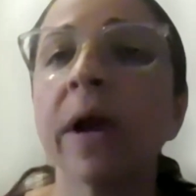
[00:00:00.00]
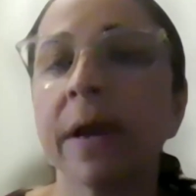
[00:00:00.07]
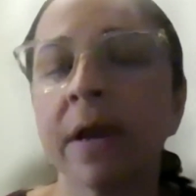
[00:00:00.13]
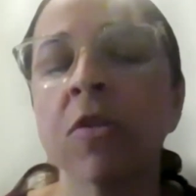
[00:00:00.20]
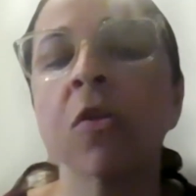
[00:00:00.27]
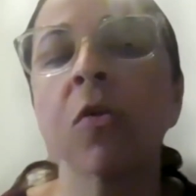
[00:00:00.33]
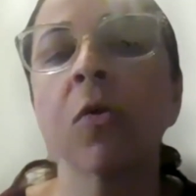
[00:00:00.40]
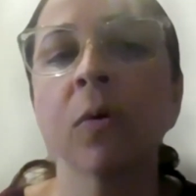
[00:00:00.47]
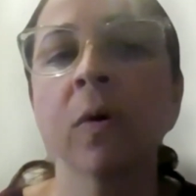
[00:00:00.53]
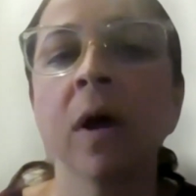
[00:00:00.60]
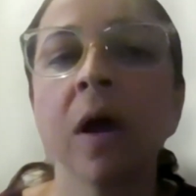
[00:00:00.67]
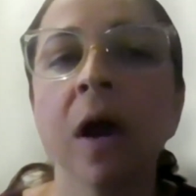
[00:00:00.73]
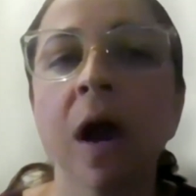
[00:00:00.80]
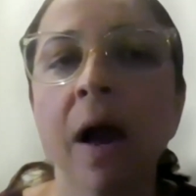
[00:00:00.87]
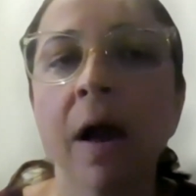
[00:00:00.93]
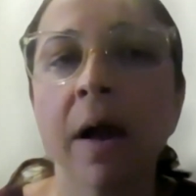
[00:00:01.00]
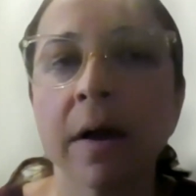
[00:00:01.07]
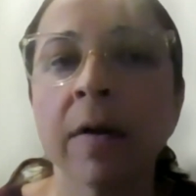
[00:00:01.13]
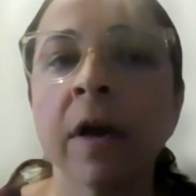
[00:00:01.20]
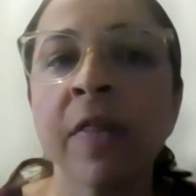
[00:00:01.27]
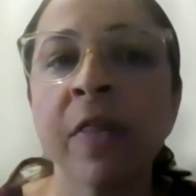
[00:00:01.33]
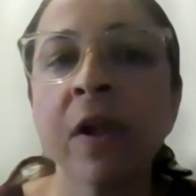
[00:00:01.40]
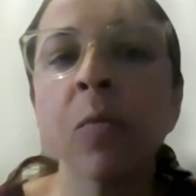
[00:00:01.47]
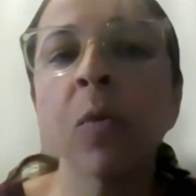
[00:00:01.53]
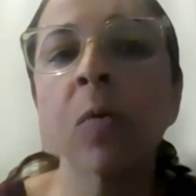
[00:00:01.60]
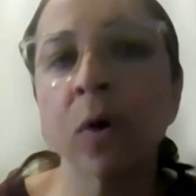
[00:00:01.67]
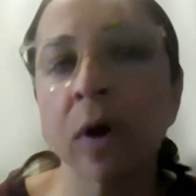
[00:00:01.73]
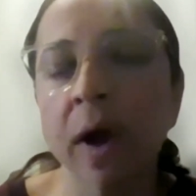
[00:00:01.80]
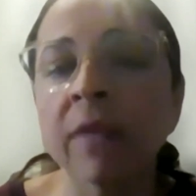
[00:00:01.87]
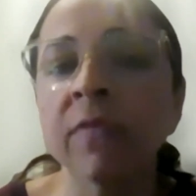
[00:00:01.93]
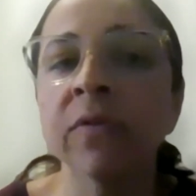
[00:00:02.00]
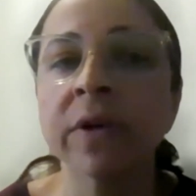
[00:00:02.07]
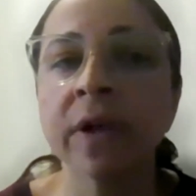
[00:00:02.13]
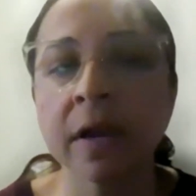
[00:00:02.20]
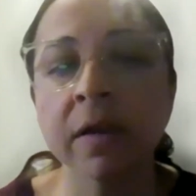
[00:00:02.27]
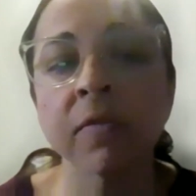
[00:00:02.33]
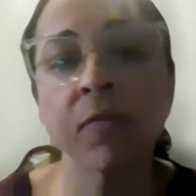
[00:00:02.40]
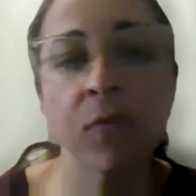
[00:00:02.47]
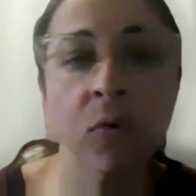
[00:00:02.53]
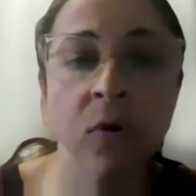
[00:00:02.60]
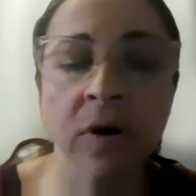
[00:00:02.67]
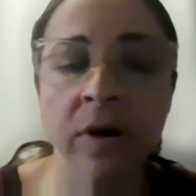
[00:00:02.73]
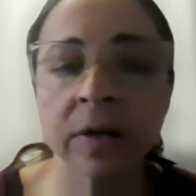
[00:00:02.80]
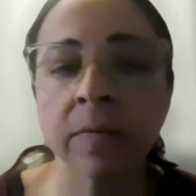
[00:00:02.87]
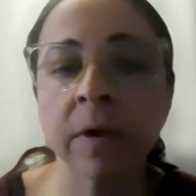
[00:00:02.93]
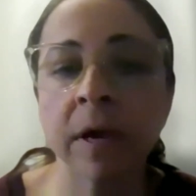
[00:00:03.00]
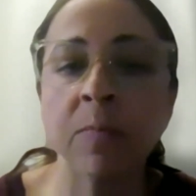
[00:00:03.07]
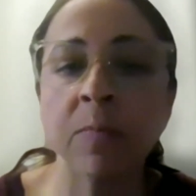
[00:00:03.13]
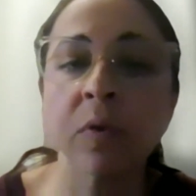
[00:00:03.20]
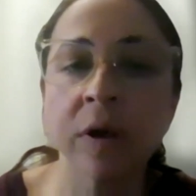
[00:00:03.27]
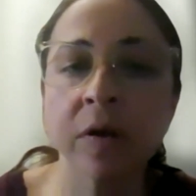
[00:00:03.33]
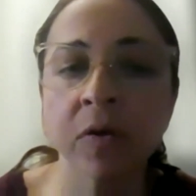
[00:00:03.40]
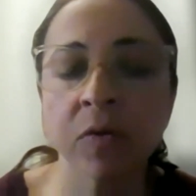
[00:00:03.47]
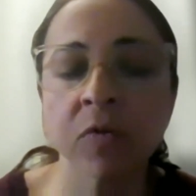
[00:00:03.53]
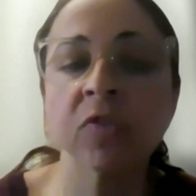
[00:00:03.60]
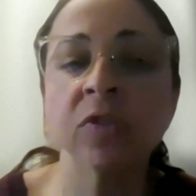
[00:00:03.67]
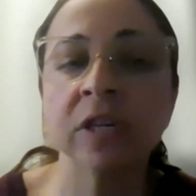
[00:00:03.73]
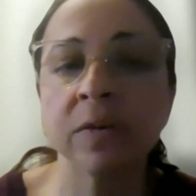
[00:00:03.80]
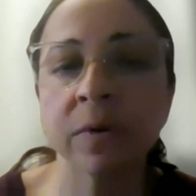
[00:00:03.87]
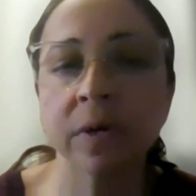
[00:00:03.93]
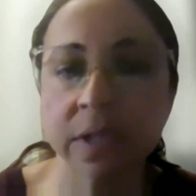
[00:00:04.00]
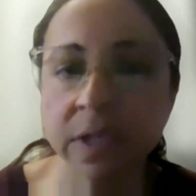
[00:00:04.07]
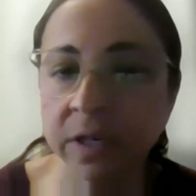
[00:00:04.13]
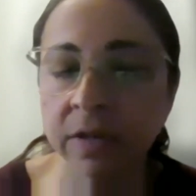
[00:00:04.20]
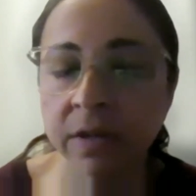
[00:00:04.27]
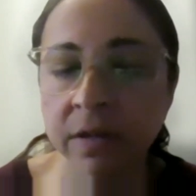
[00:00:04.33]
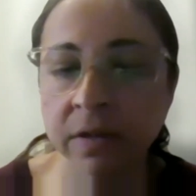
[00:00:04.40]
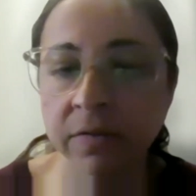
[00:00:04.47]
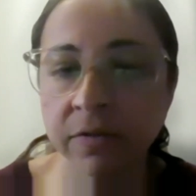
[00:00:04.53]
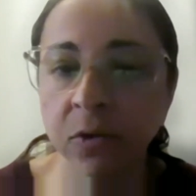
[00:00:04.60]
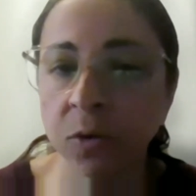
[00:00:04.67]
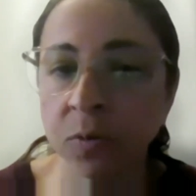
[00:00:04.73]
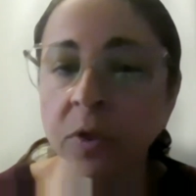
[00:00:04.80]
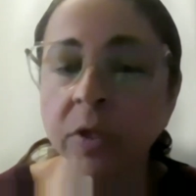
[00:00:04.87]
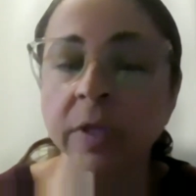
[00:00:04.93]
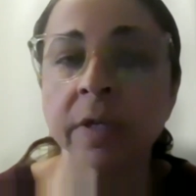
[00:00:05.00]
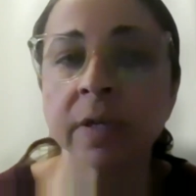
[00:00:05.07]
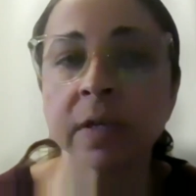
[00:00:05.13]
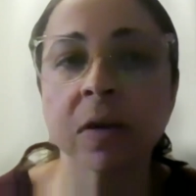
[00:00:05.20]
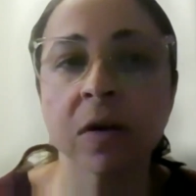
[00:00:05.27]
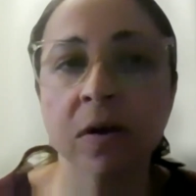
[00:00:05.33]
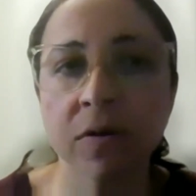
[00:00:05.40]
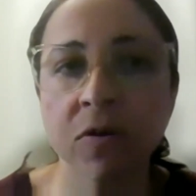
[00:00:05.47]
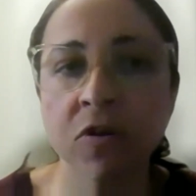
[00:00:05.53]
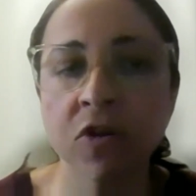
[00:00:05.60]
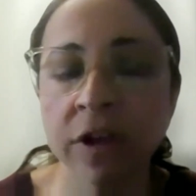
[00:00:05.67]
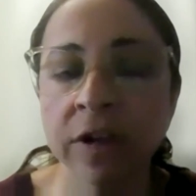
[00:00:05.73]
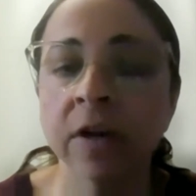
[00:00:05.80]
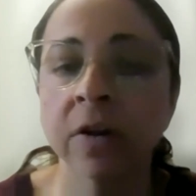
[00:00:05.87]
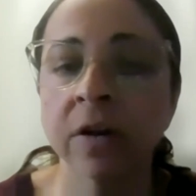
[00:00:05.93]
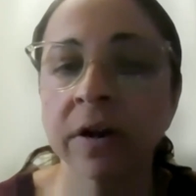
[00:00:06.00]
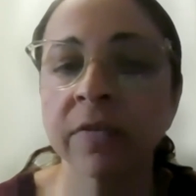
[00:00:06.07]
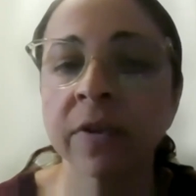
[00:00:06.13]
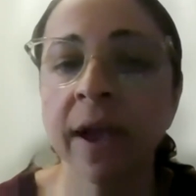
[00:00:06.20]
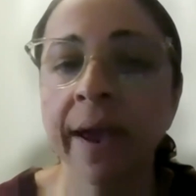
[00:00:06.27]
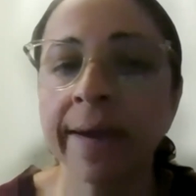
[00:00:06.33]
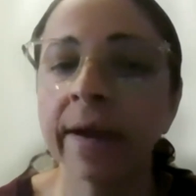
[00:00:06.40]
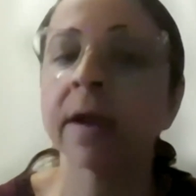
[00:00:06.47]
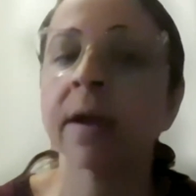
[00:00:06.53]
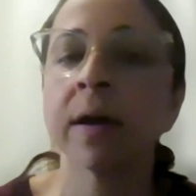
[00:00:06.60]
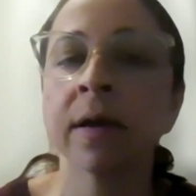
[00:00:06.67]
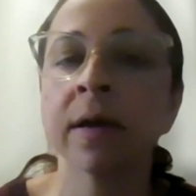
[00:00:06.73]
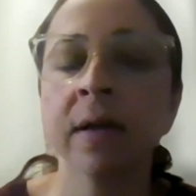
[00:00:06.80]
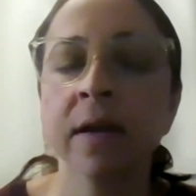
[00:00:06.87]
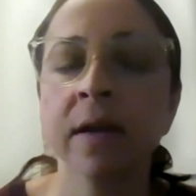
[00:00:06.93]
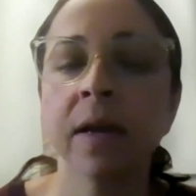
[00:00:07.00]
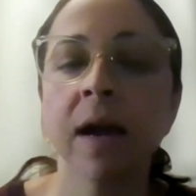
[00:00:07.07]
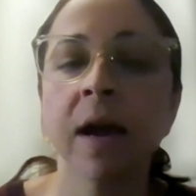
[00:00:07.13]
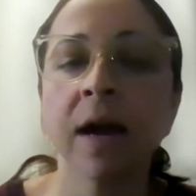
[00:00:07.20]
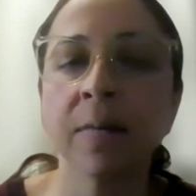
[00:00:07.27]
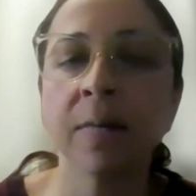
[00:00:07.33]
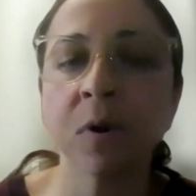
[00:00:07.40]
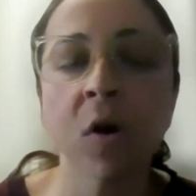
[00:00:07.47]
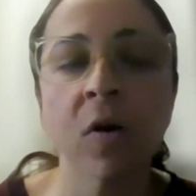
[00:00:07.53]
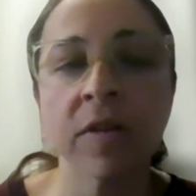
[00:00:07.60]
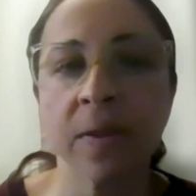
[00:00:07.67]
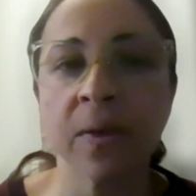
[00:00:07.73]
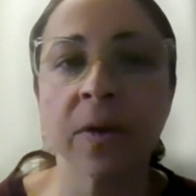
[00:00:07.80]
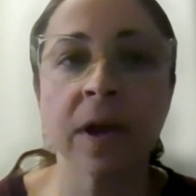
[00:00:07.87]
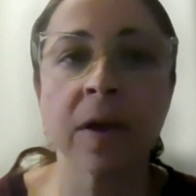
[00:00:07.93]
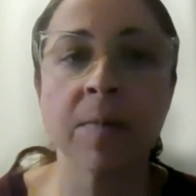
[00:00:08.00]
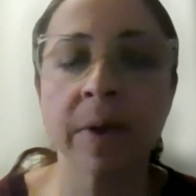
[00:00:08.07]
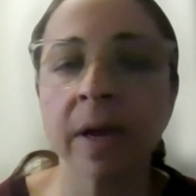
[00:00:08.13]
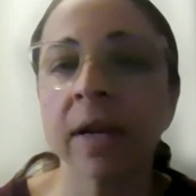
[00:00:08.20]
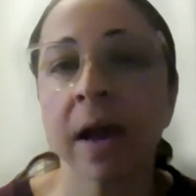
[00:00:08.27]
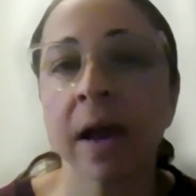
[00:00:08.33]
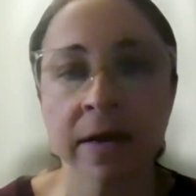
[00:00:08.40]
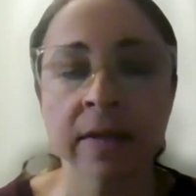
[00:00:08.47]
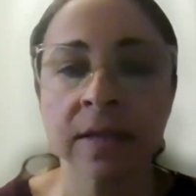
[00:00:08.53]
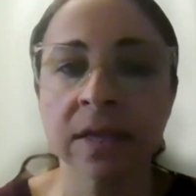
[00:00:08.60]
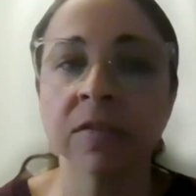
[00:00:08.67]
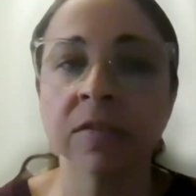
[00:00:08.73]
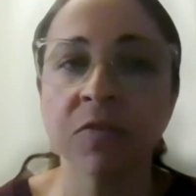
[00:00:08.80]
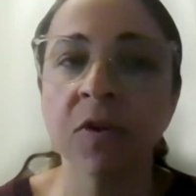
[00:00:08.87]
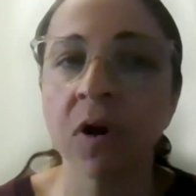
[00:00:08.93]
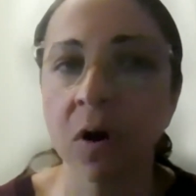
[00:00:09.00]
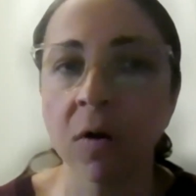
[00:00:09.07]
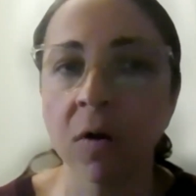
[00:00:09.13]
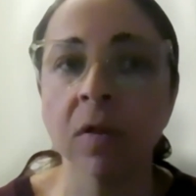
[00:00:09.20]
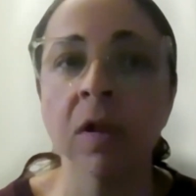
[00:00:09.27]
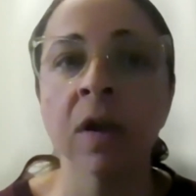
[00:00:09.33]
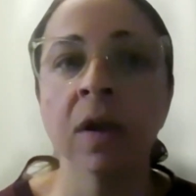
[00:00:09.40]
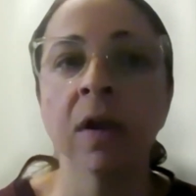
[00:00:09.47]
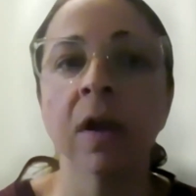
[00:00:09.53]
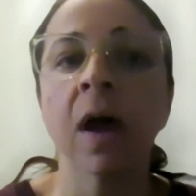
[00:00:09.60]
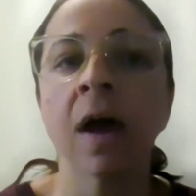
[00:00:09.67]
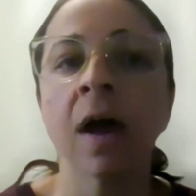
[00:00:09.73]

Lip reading: Right. And so I think what we're advocating for and Breakthrough T1D, formerly called JDRF Canada, calls their campaign Access for All.